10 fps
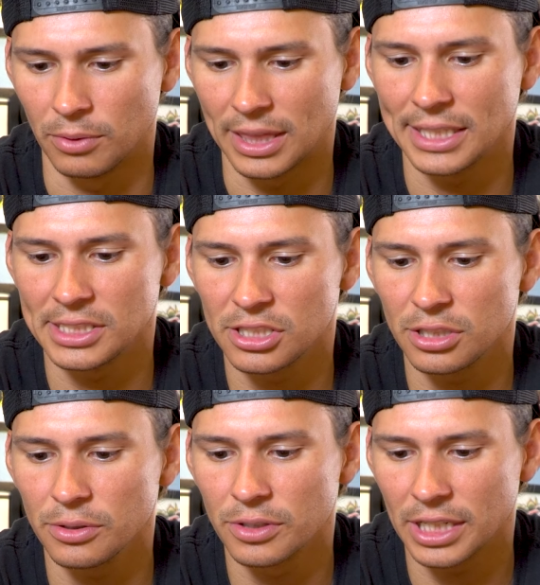With these
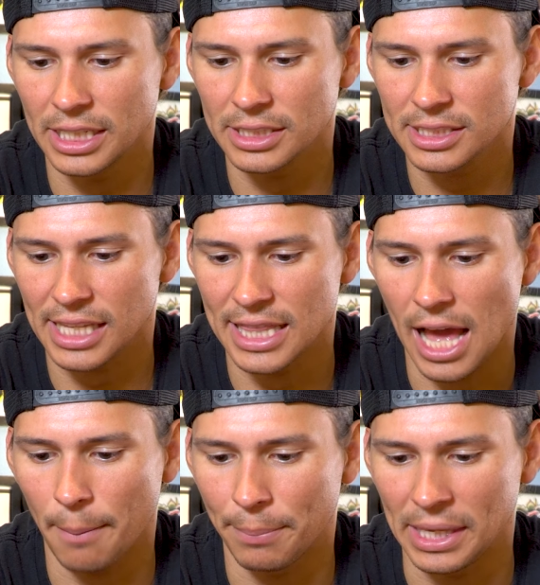two greens and
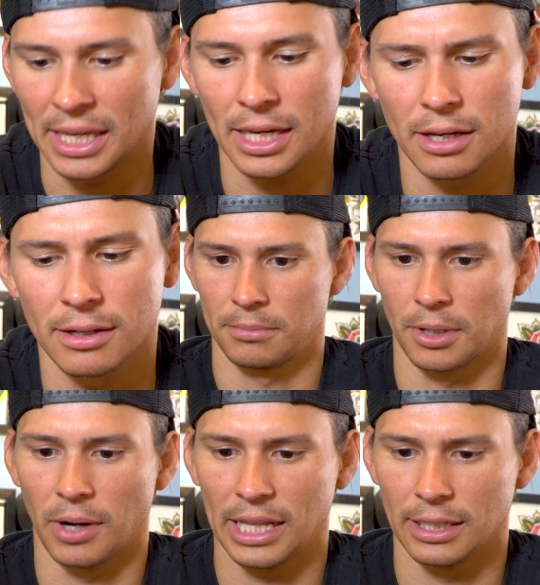that pink,
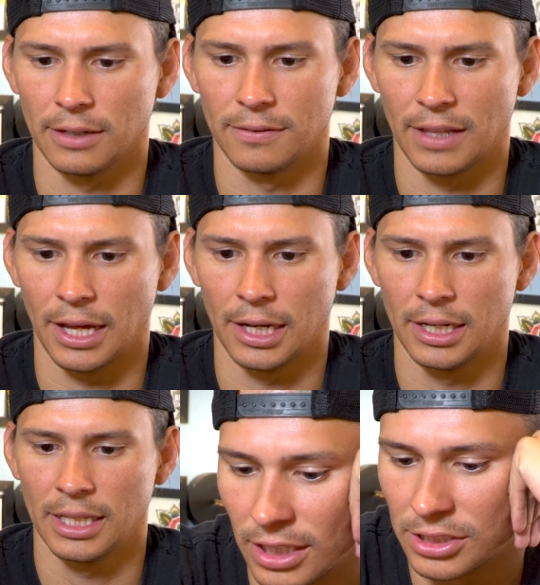bro, I love that.
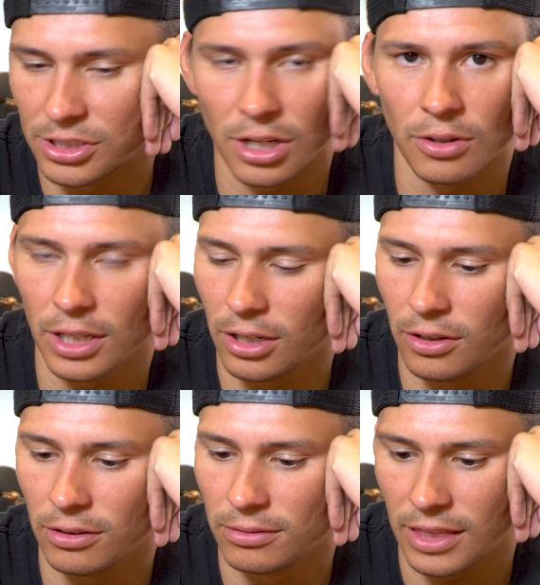There's so
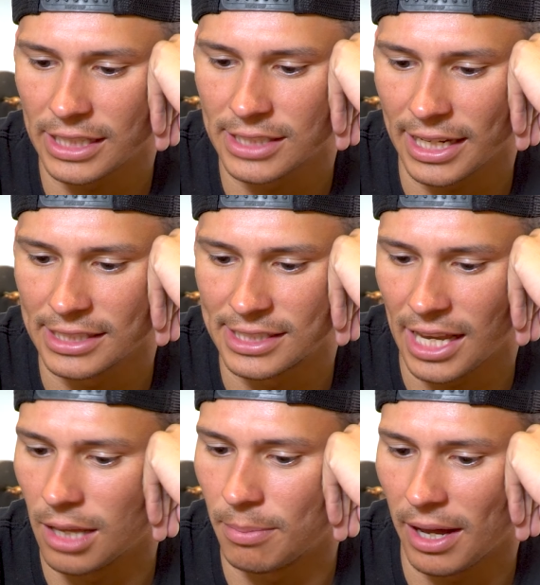little things I could
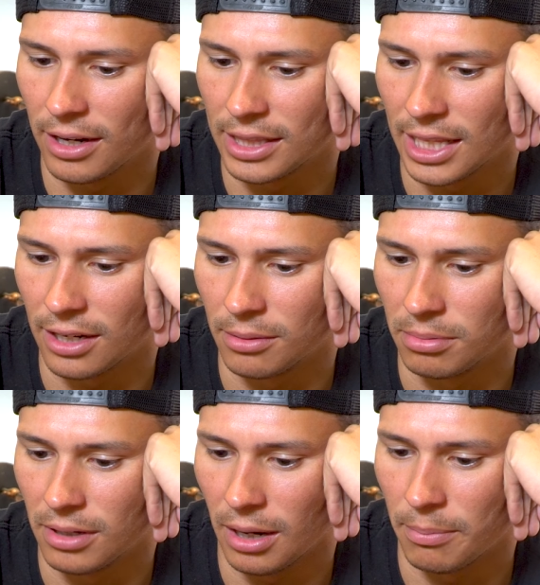say about it that are, are